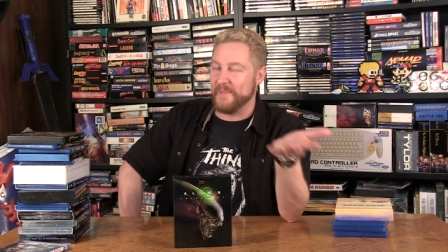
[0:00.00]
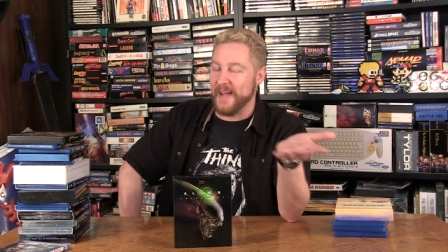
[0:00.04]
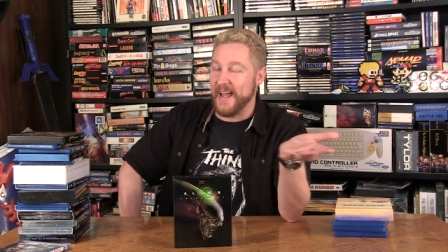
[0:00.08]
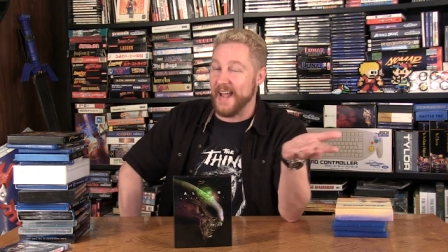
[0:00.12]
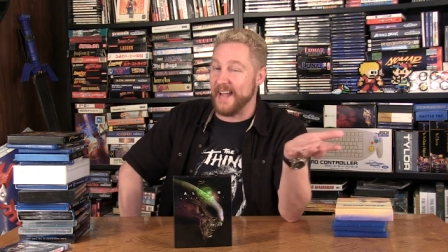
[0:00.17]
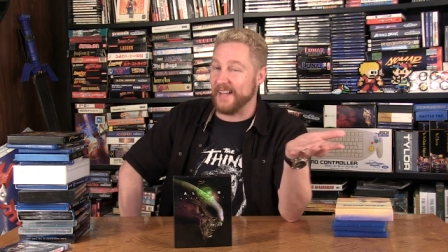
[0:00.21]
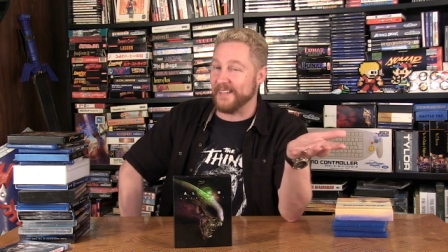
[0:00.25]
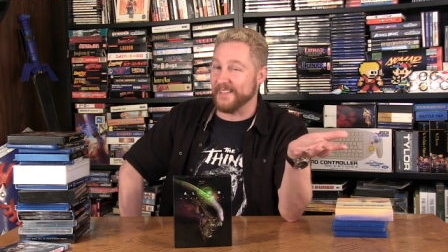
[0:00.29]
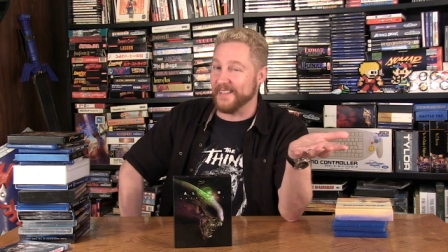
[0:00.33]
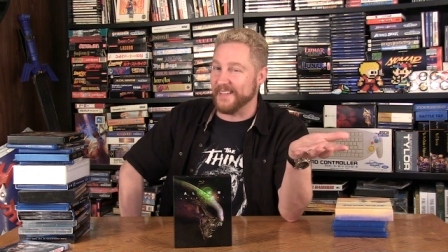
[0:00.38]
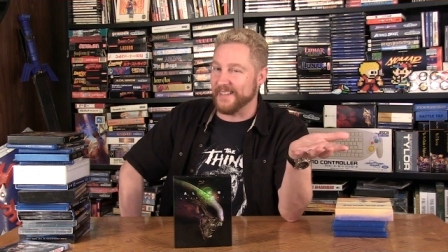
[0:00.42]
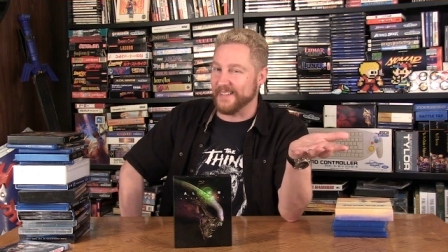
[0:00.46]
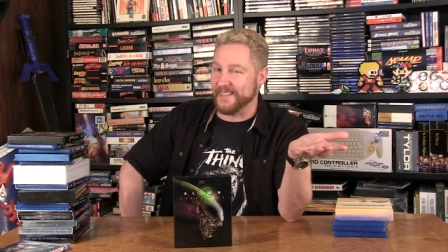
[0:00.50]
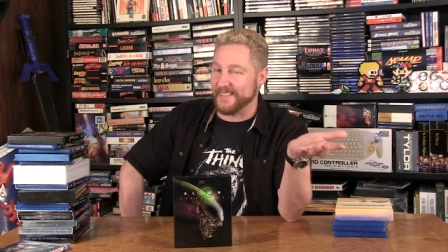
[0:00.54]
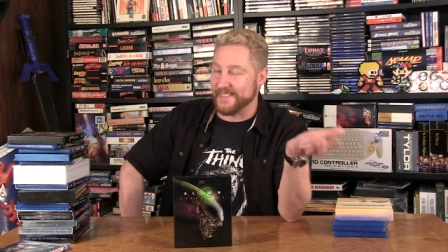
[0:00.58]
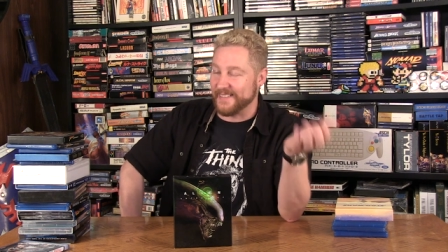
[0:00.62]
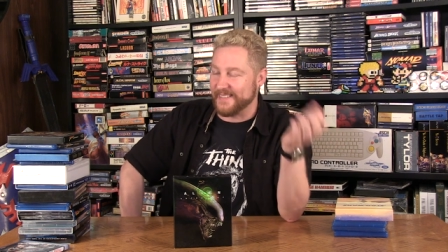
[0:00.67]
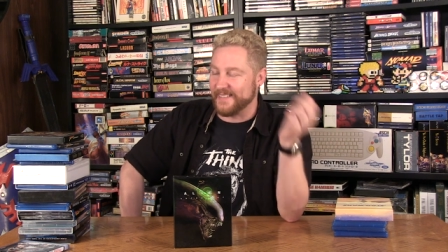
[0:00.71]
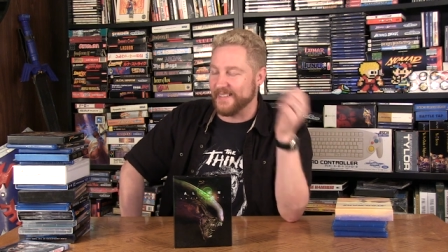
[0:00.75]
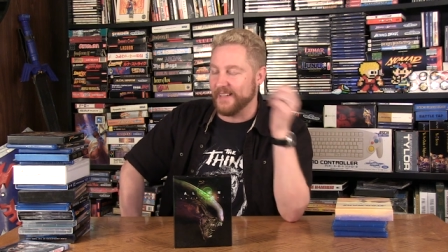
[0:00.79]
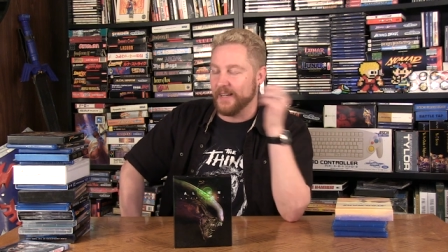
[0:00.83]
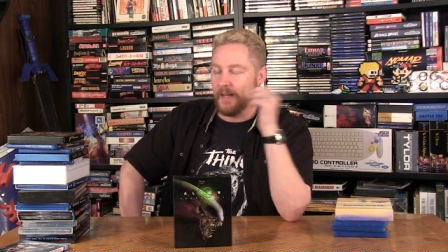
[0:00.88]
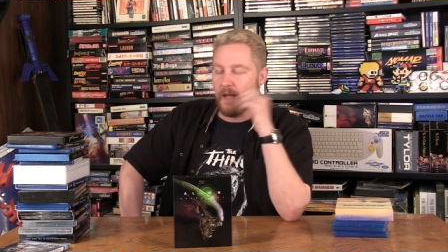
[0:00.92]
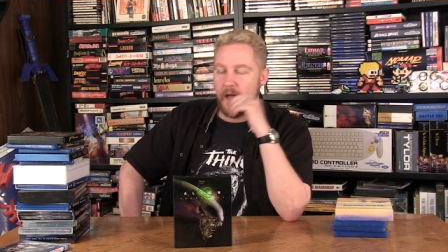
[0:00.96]

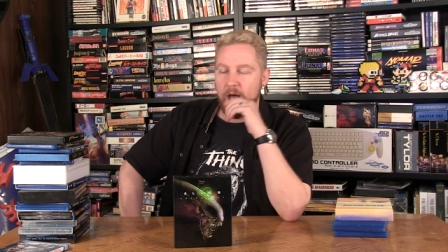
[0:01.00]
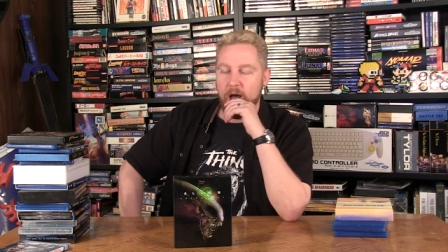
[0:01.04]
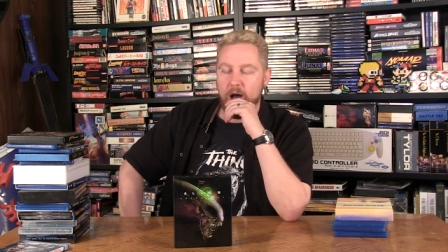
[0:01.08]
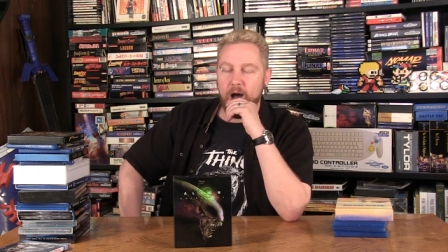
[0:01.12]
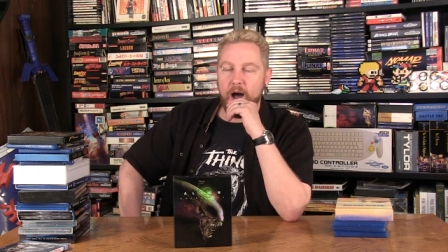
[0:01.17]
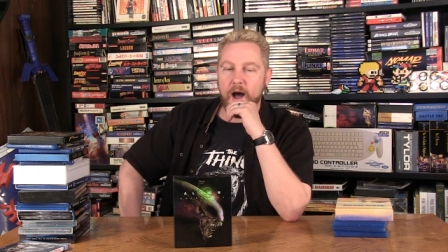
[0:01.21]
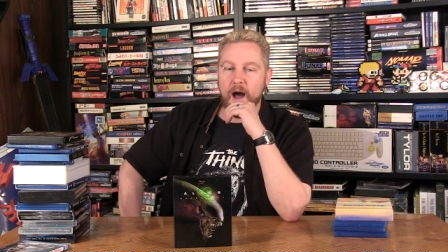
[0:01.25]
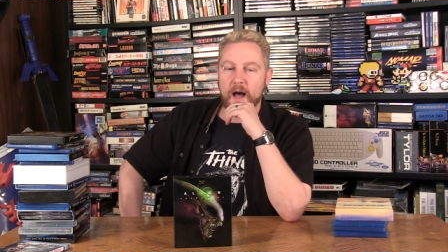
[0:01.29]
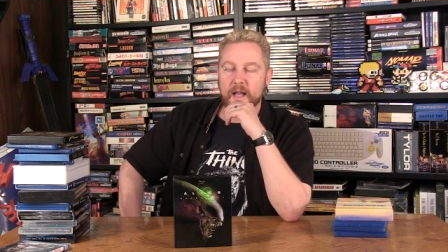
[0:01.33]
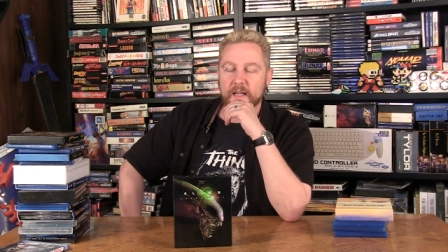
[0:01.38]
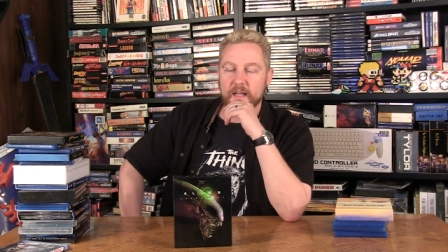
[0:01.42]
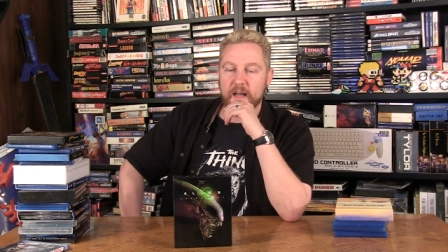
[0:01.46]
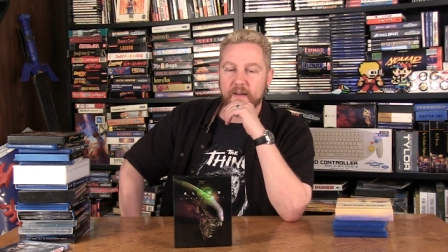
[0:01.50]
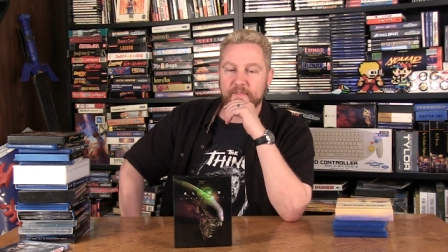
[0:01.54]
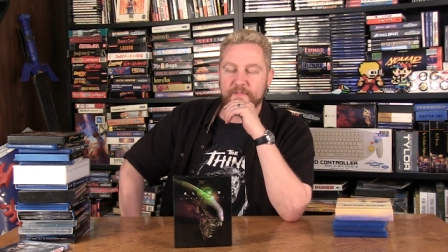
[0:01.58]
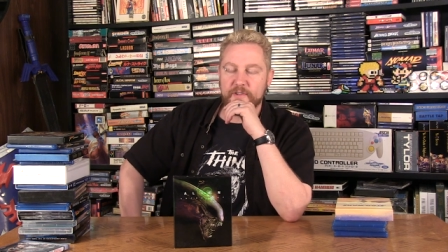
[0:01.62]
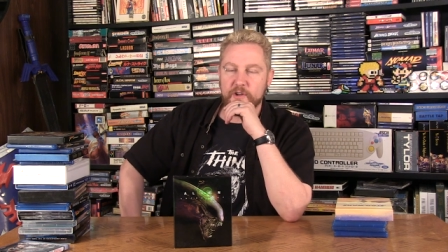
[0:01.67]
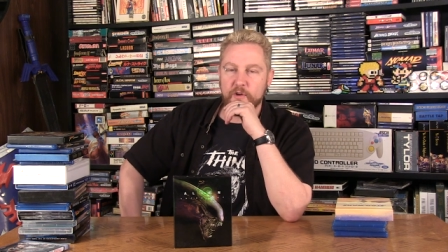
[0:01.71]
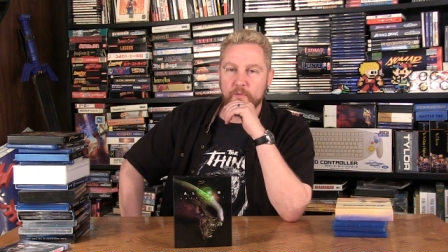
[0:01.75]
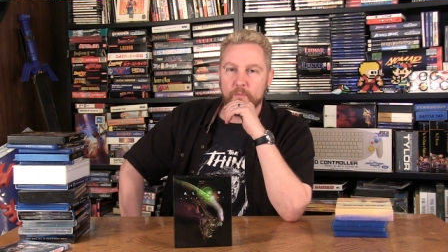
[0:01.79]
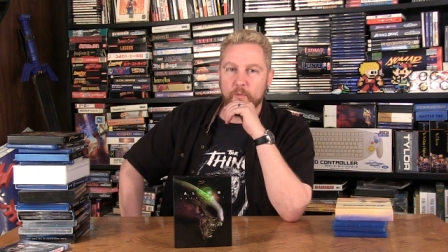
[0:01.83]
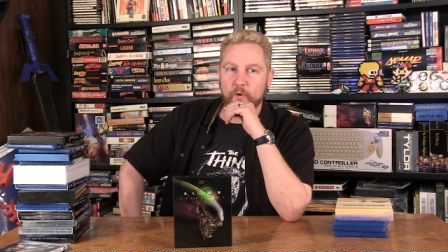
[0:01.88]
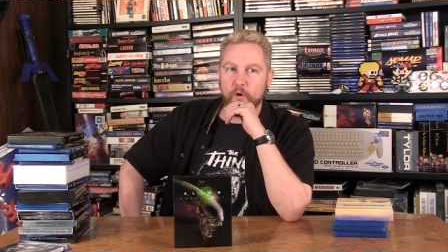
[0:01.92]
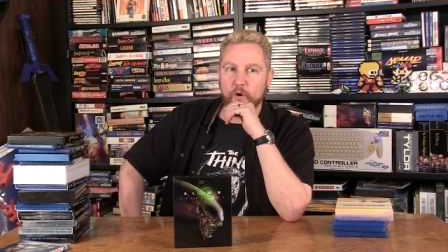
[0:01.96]
aliens, uh, a, a
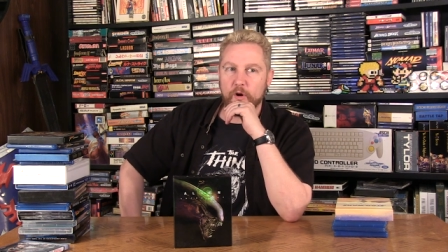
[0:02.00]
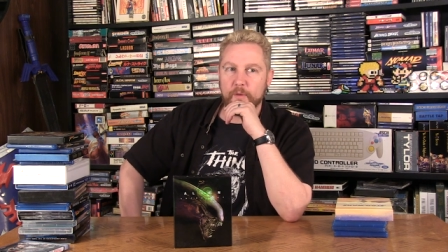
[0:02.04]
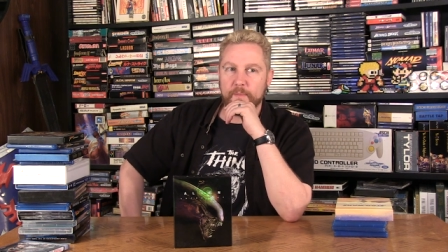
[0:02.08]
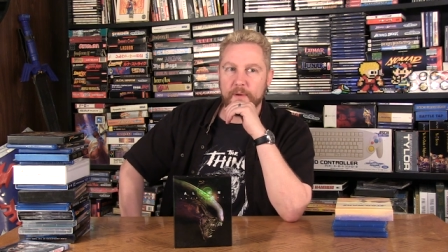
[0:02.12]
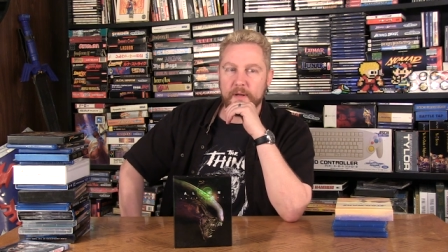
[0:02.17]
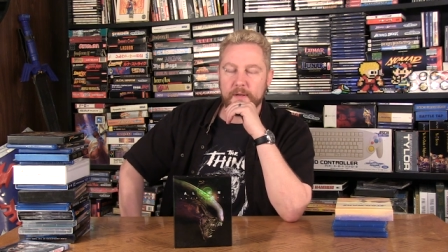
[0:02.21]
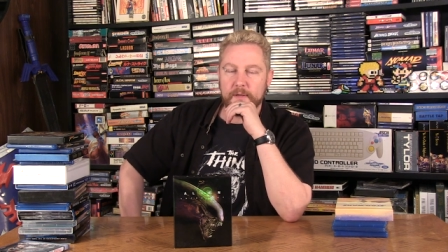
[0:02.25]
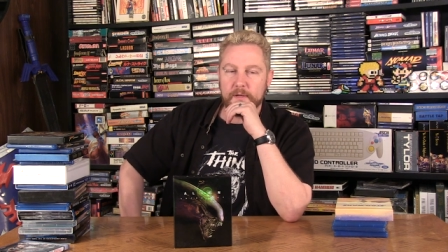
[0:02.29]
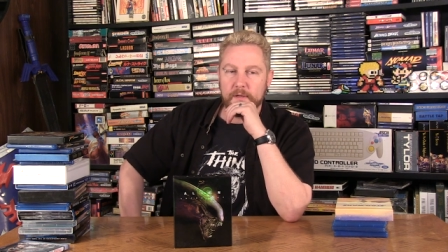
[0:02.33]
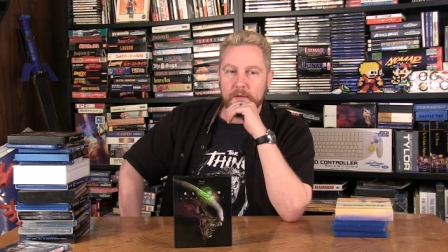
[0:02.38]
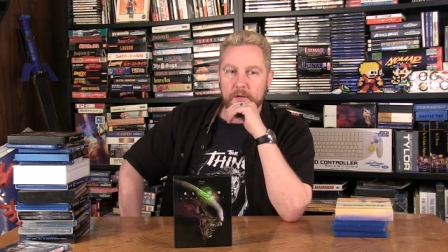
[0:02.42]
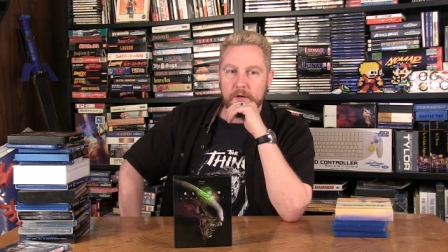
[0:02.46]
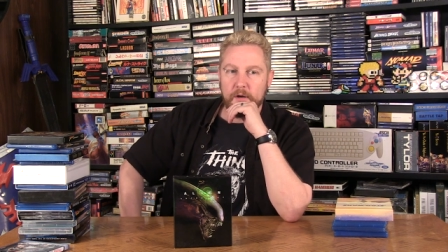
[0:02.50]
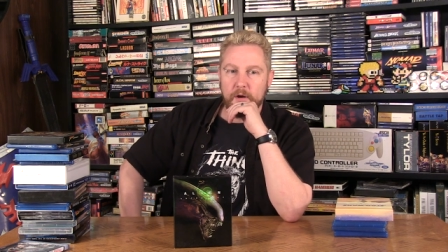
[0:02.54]
few more, but